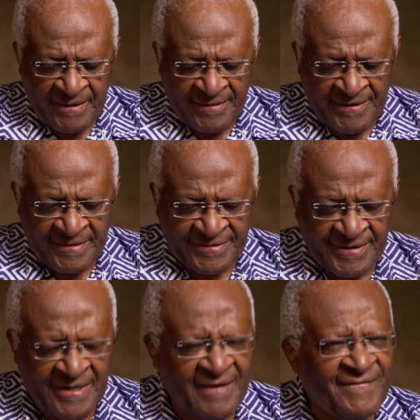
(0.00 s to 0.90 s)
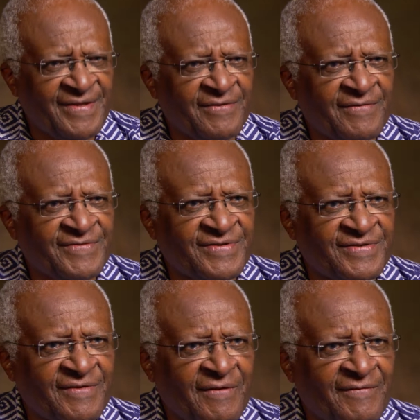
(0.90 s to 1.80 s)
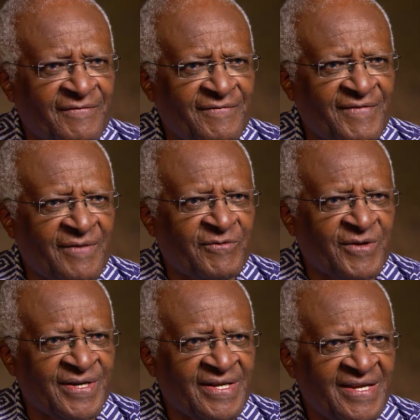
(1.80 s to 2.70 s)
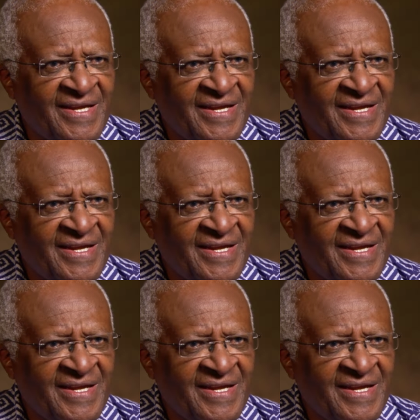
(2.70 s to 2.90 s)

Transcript: think it's the 11th of February,